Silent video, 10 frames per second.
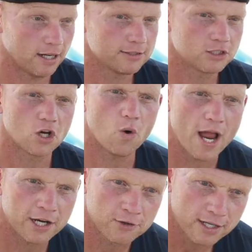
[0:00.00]
And I was so
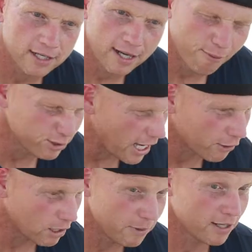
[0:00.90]
angry. I was
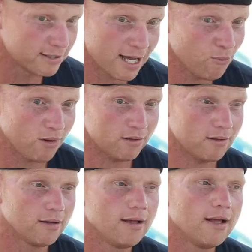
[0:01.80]
angry because I
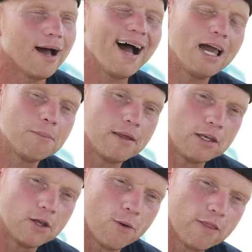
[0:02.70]
had
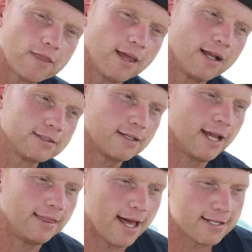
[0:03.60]
been doing things
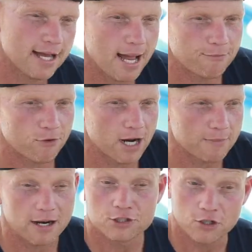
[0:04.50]
in that time
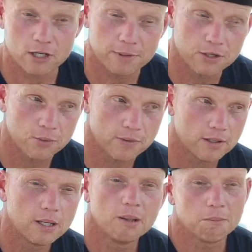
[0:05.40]
frame that I shouldn't have been
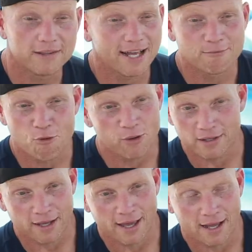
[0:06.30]
doing, but that
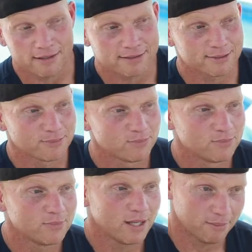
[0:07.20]
morning I hadn't.
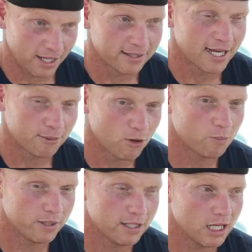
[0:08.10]
And they
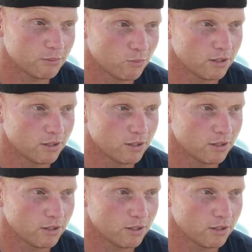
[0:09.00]
wrote me up.